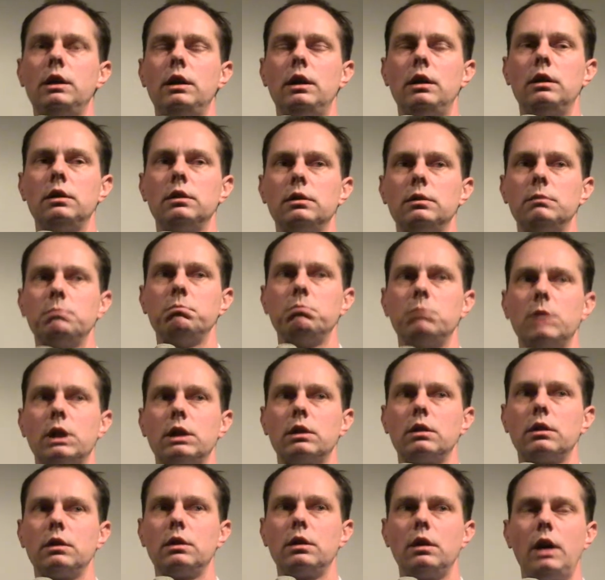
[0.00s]

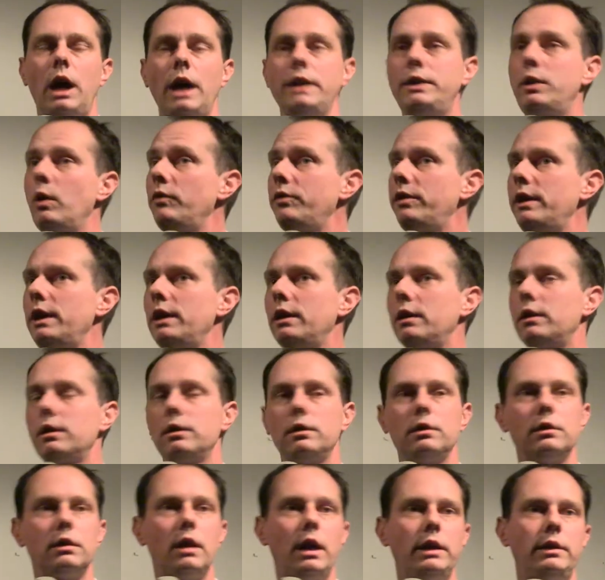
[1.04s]
I don't think
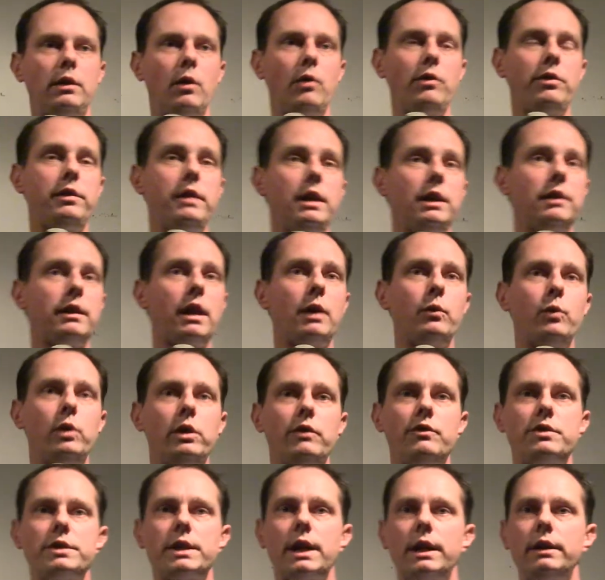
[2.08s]
they would
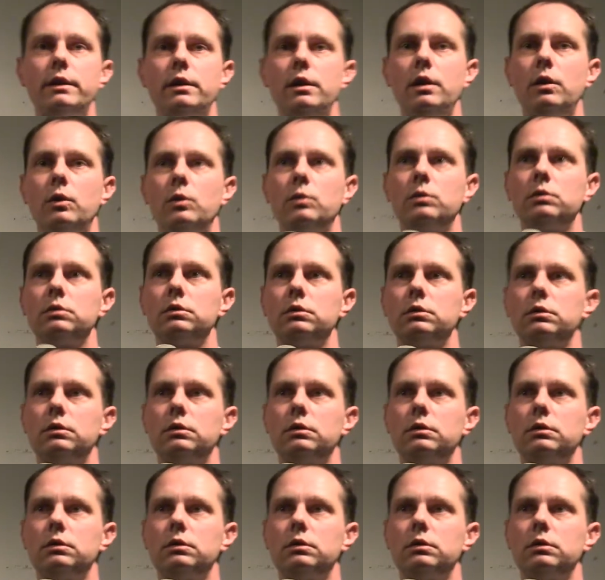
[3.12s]
have said no.